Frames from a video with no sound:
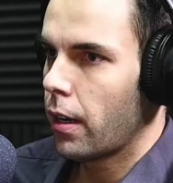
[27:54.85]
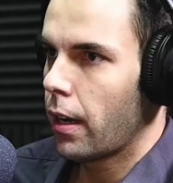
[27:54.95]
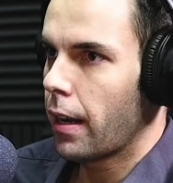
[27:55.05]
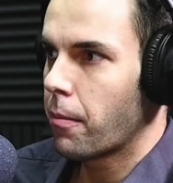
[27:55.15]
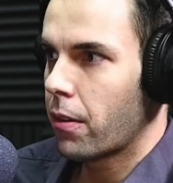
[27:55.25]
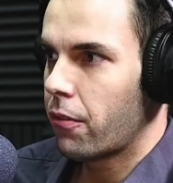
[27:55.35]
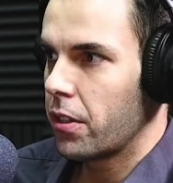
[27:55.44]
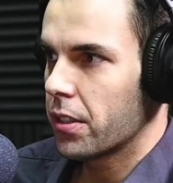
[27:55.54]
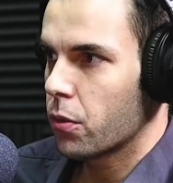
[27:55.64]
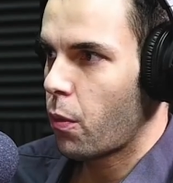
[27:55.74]
a number of
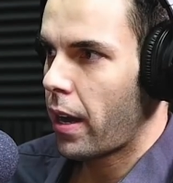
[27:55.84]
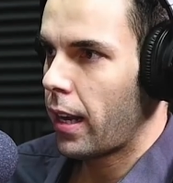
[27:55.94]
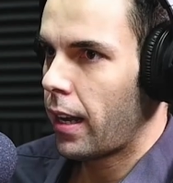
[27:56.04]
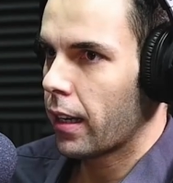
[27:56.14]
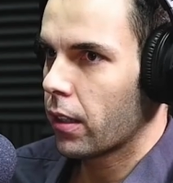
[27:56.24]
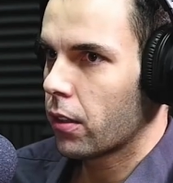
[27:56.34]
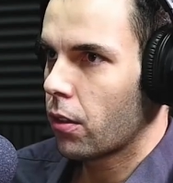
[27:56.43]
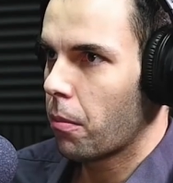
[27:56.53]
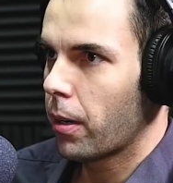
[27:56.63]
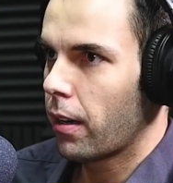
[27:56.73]
reasons why I like
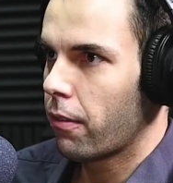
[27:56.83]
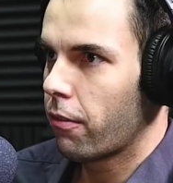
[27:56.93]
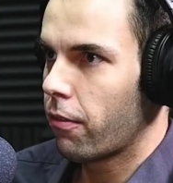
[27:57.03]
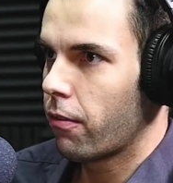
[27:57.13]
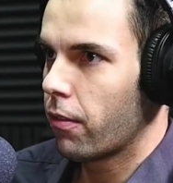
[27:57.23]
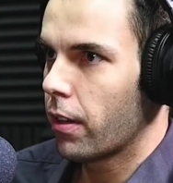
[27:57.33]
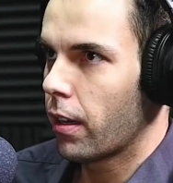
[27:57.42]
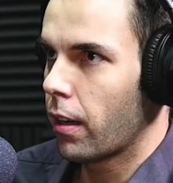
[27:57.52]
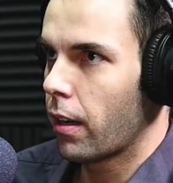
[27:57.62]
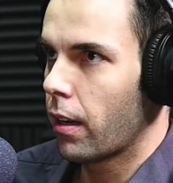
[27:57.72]
Top Glove
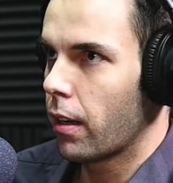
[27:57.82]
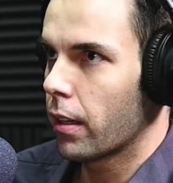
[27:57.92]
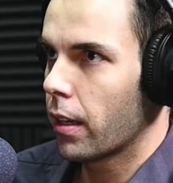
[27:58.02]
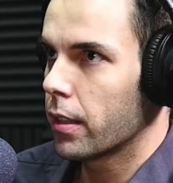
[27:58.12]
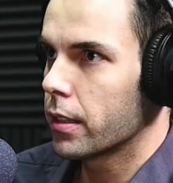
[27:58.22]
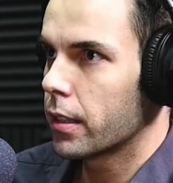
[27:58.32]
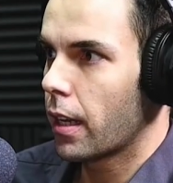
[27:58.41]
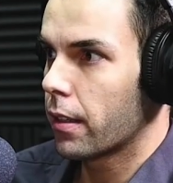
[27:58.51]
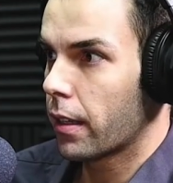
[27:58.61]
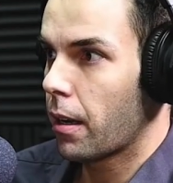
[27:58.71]
against
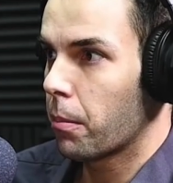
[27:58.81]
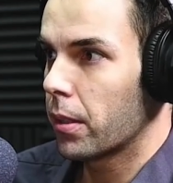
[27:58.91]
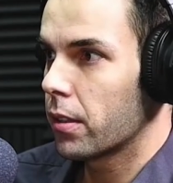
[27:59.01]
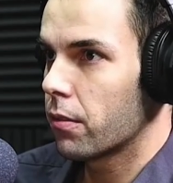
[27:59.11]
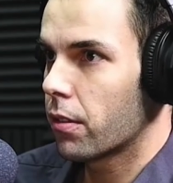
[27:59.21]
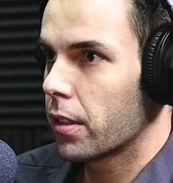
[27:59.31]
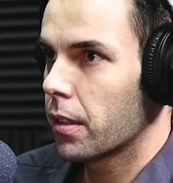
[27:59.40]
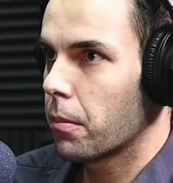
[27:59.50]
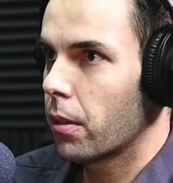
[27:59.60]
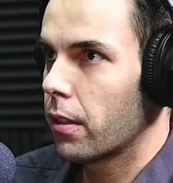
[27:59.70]
other companies, for
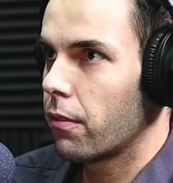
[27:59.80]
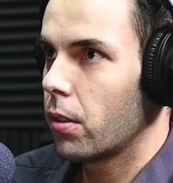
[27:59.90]
example, in the